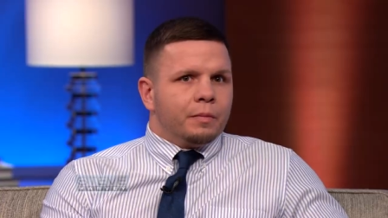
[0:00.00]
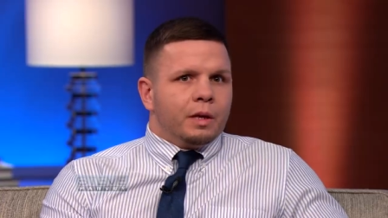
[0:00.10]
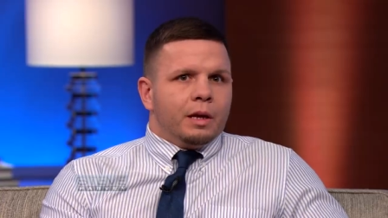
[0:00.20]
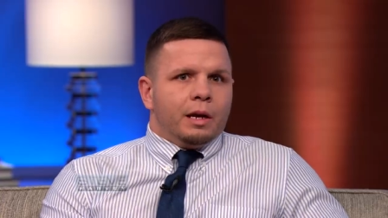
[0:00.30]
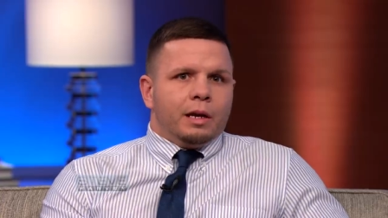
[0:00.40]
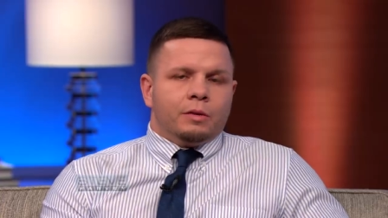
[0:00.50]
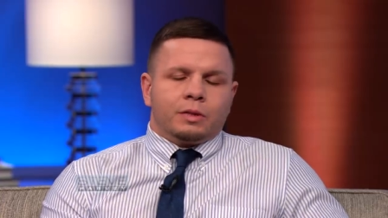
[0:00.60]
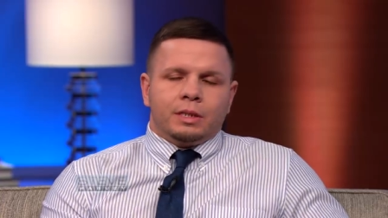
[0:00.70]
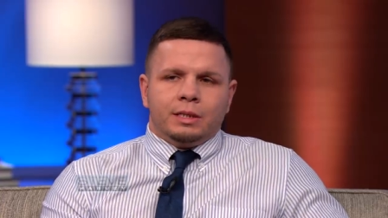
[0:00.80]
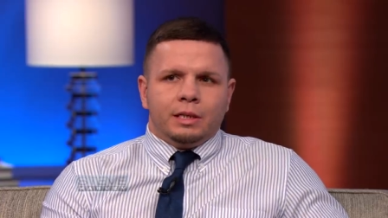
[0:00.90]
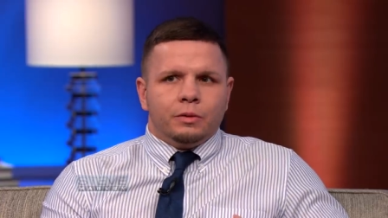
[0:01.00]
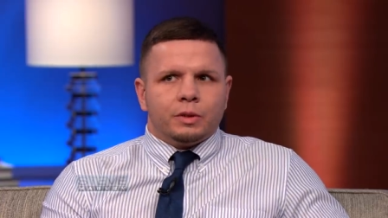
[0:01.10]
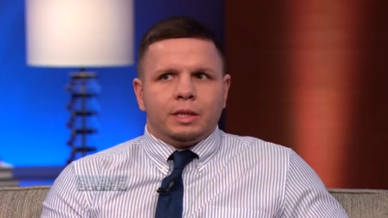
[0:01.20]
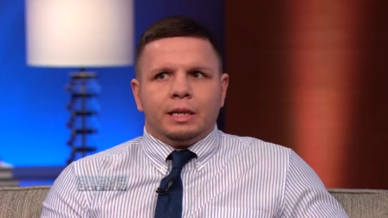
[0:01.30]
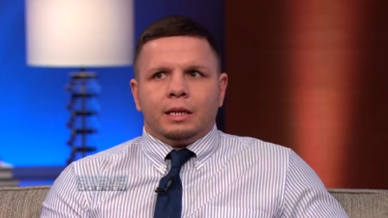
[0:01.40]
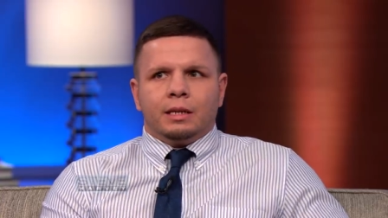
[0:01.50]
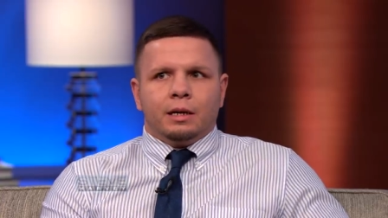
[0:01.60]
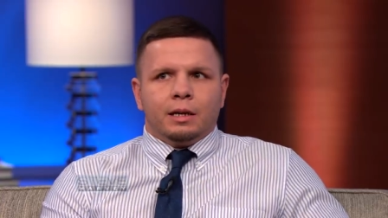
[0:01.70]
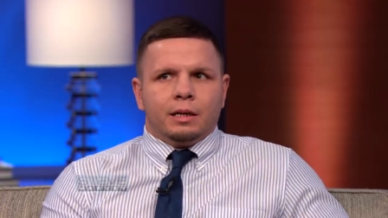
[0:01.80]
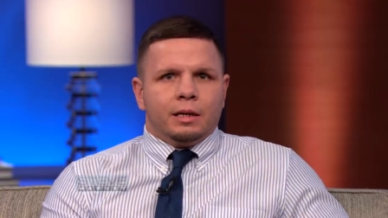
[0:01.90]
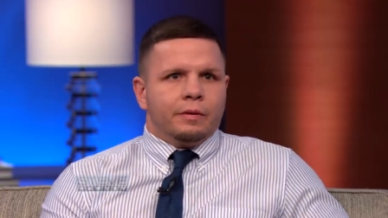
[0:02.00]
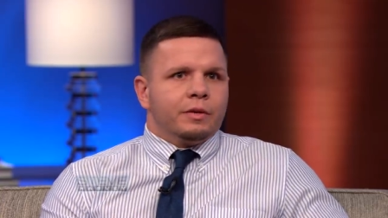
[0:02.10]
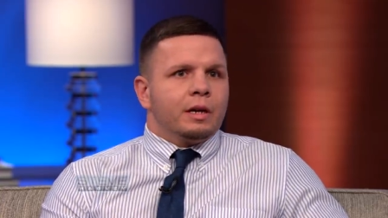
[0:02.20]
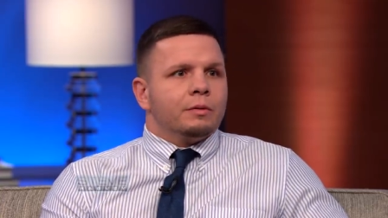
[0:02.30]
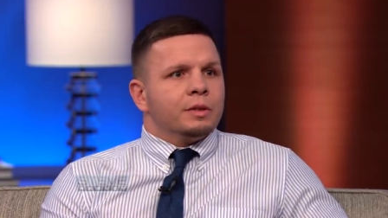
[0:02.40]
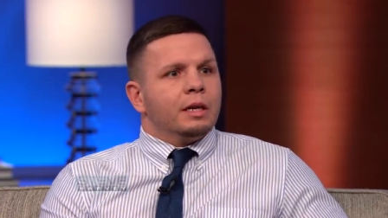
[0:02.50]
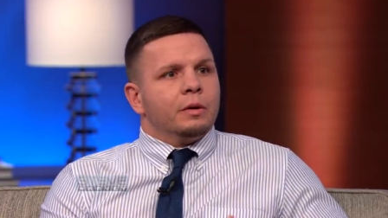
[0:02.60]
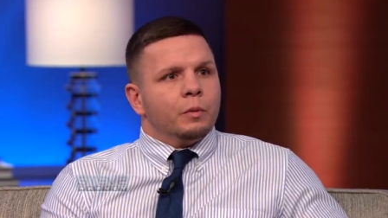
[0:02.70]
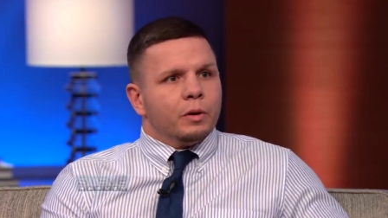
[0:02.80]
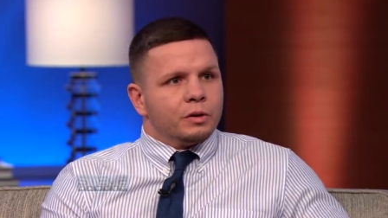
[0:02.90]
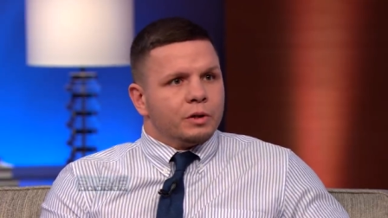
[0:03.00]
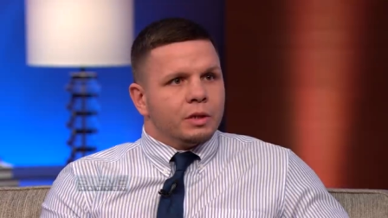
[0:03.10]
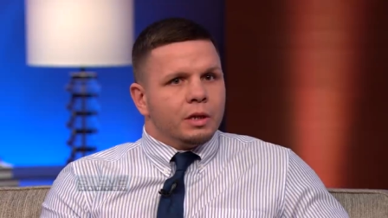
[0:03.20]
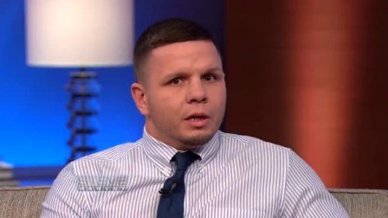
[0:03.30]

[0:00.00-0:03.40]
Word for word: Right. And I was continuously getting cut, and every cut was getting worse.